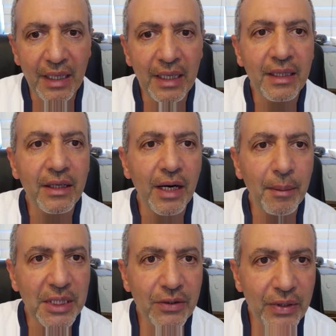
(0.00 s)
in the
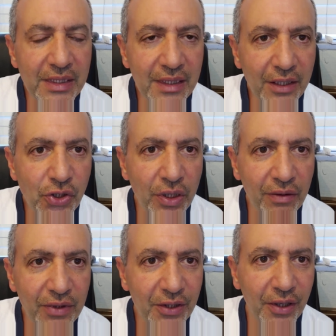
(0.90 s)
commentary section
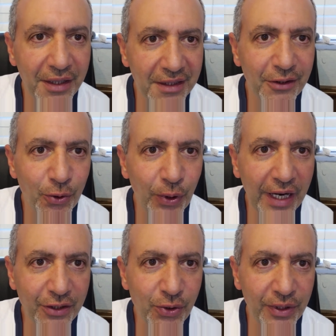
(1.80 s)
of the thought that you
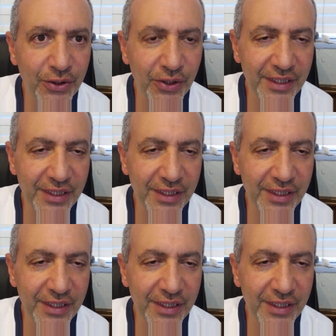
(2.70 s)
actually just